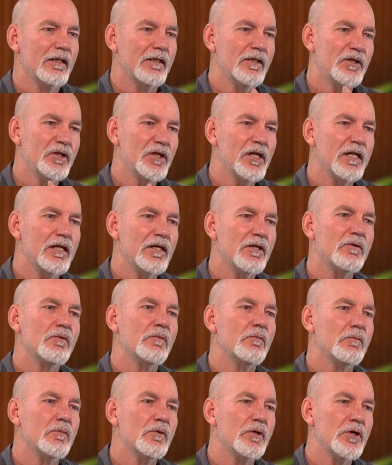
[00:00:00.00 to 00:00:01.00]
You can
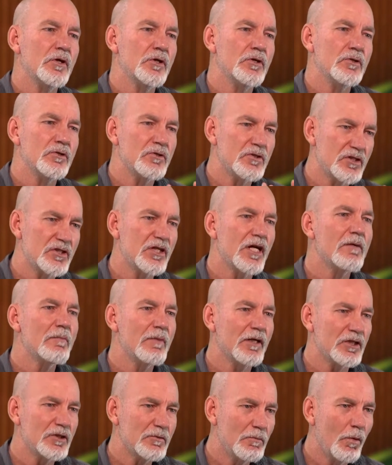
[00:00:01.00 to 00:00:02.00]
do so
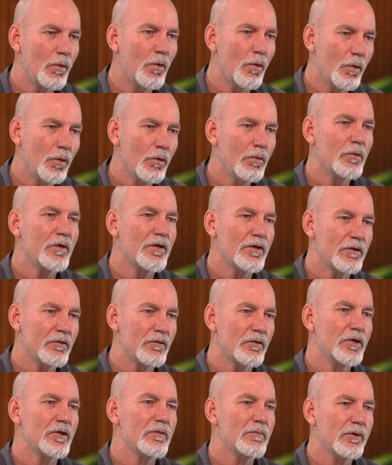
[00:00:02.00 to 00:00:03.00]
much more with a
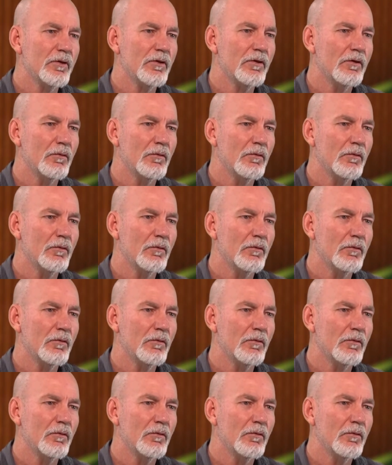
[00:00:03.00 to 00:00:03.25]
group